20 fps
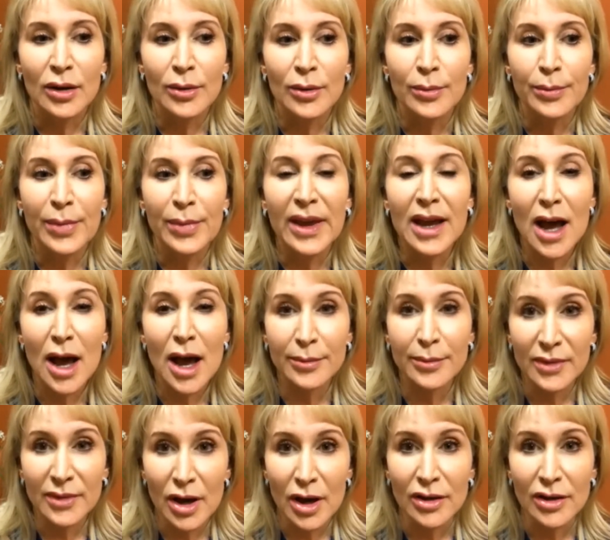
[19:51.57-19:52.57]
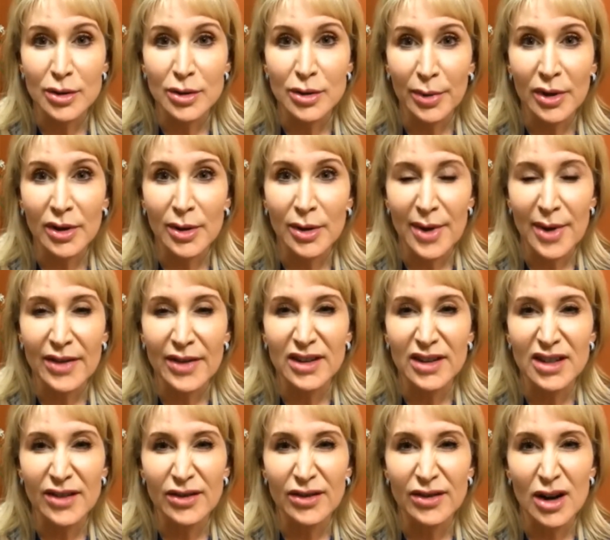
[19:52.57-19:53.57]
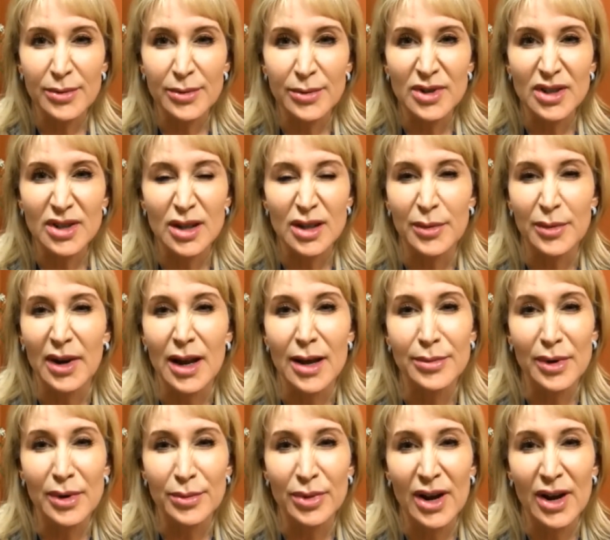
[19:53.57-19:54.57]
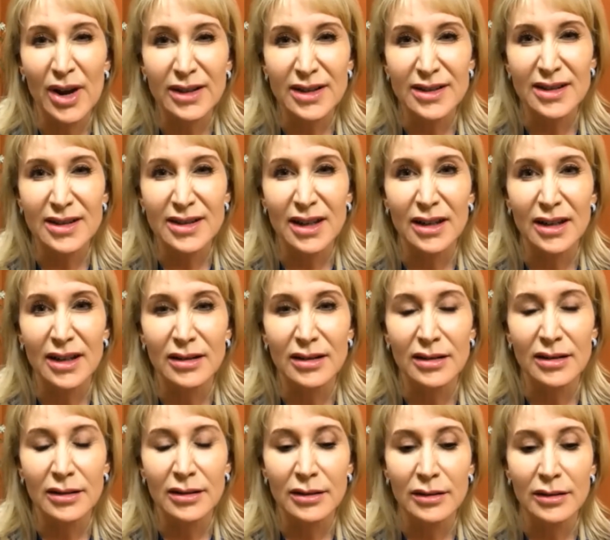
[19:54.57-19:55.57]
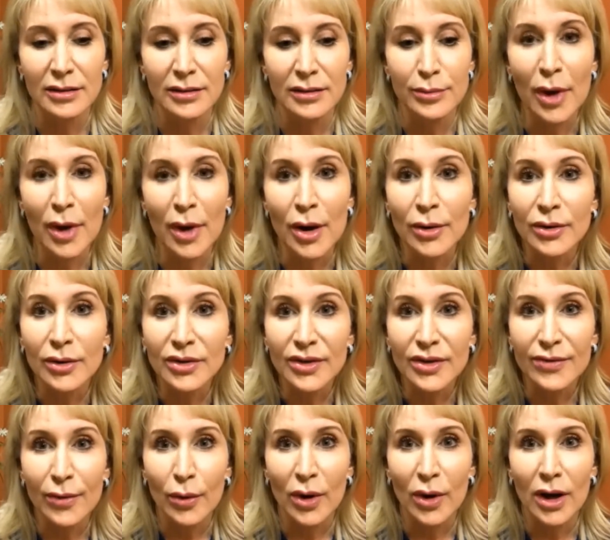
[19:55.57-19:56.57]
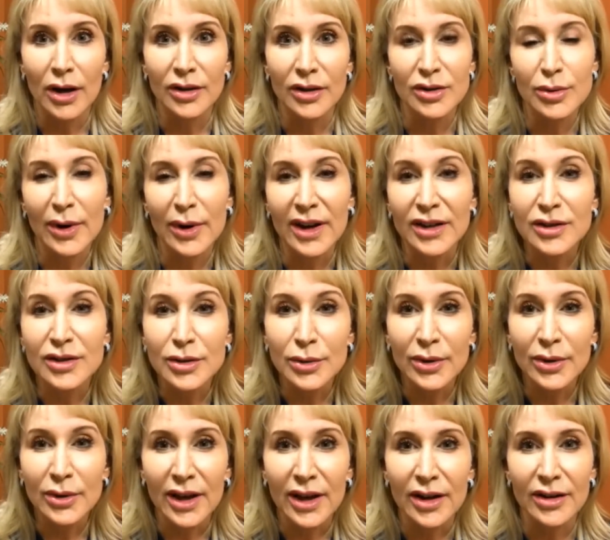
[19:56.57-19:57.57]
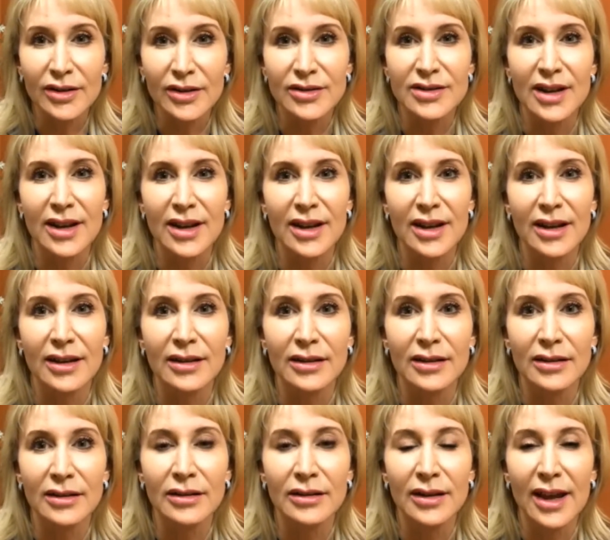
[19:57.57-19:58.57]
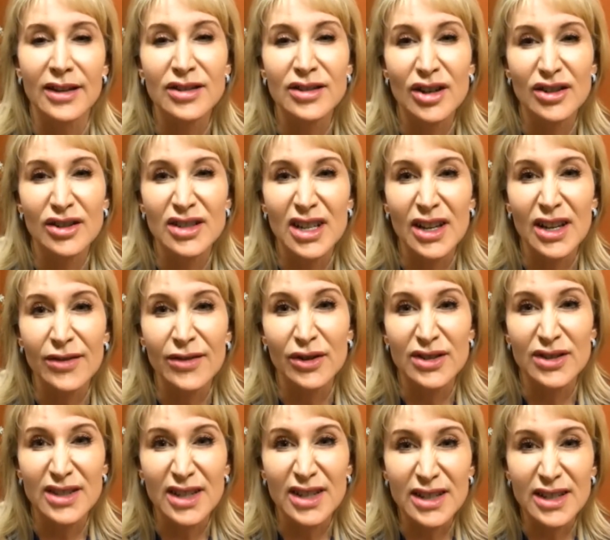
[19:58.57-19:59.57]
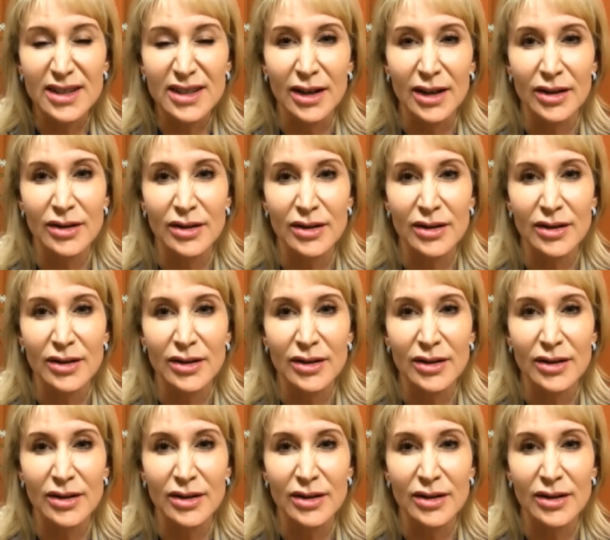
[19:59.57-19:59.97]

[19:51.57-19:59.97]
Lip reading: become knowledgeable about the different options. I mean, I've been practicing Mohs for 22 years and SRT for 6 years.